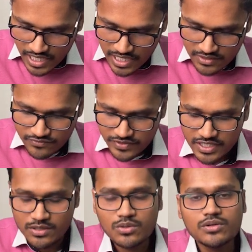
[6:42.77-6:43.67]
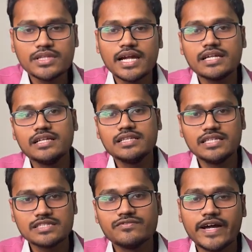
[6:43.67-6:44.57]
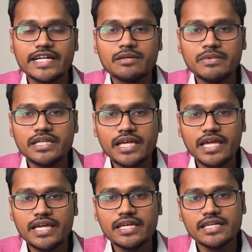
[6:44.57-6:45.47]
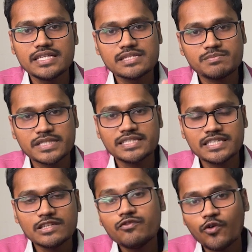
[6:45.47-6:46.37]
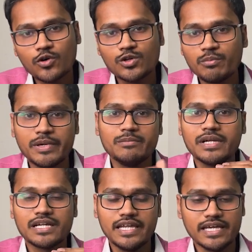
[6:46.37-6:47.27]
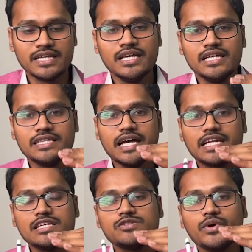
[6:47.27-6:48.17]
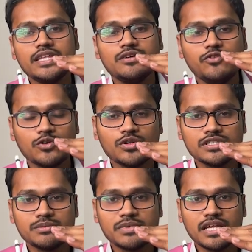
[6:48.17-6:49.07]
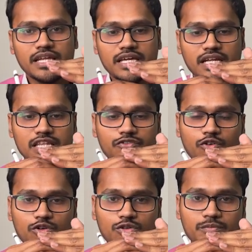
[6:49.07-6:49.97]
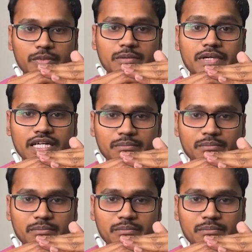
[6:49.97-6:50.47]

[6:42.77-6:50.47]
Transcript: And we know that this vitamin A is present in the photopigment layer. That is why the photoreceptor layer and the photopigment